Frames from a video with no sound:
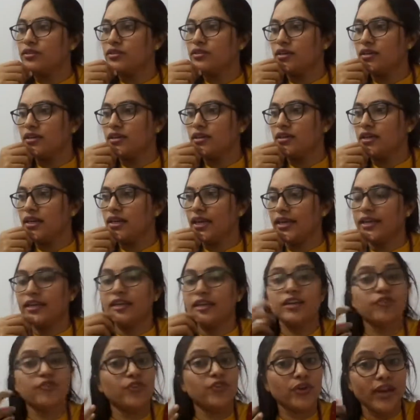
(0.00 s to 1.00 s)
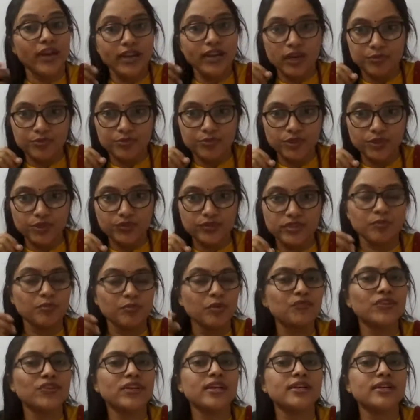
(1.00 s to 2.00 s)
like if you can observe, some
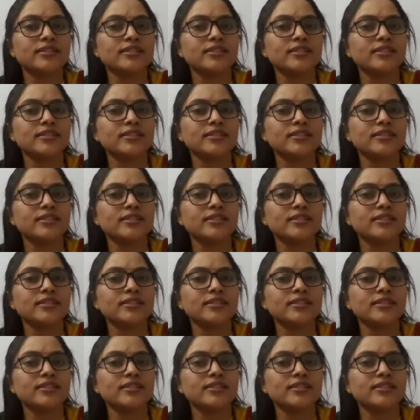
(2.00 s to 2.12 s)
of the kids,